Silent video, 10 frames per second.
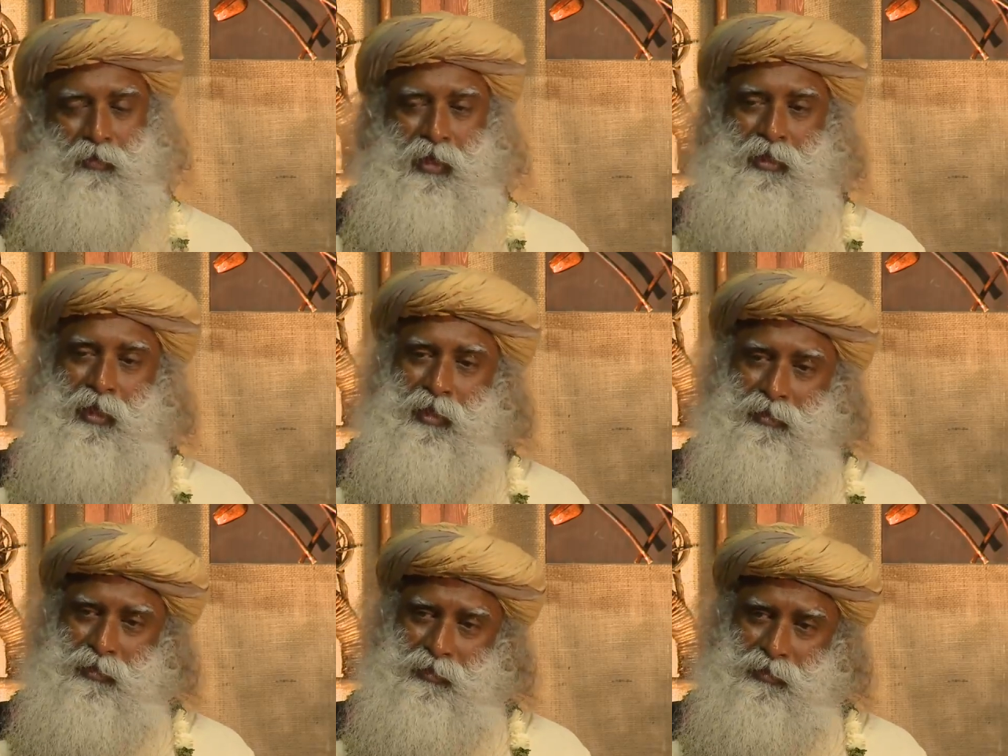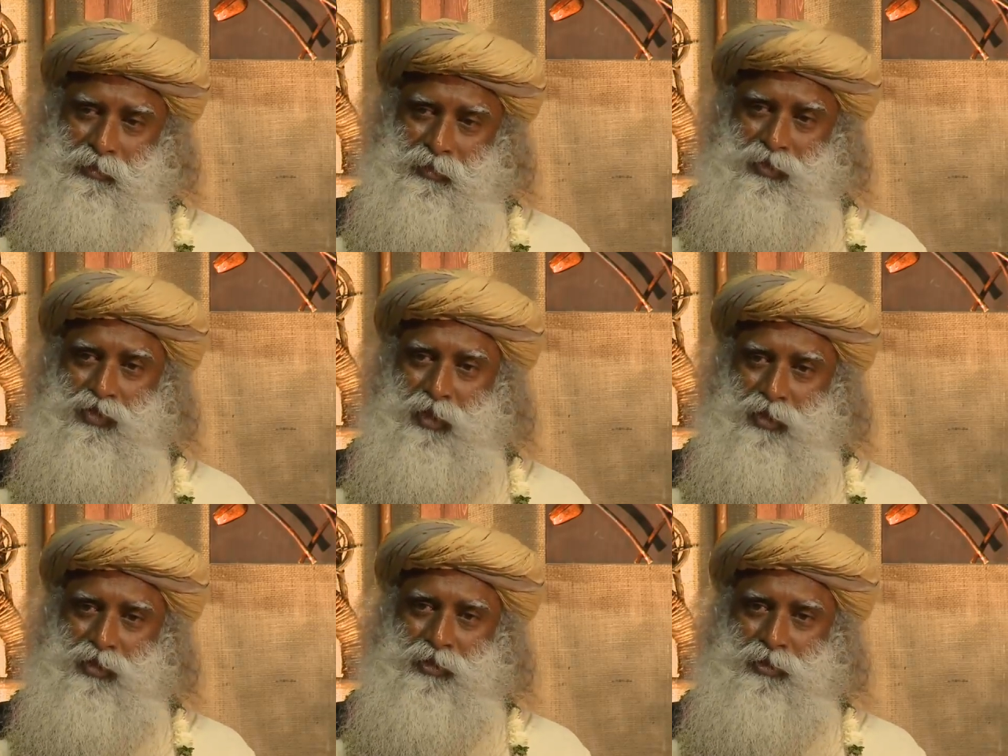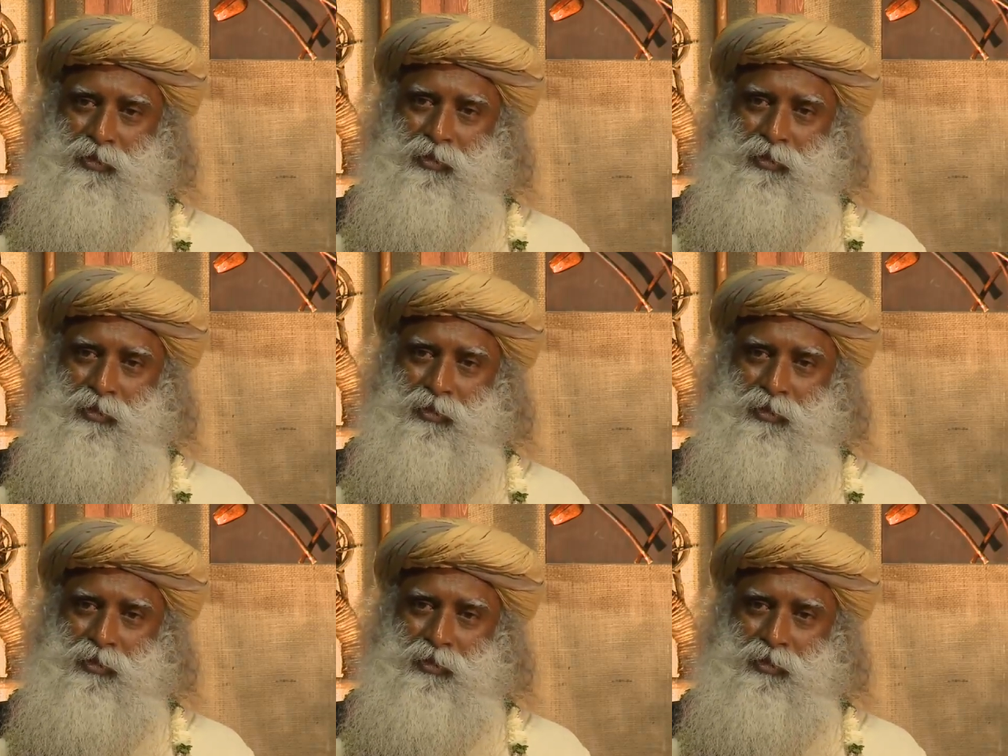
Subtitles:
way they exit is such,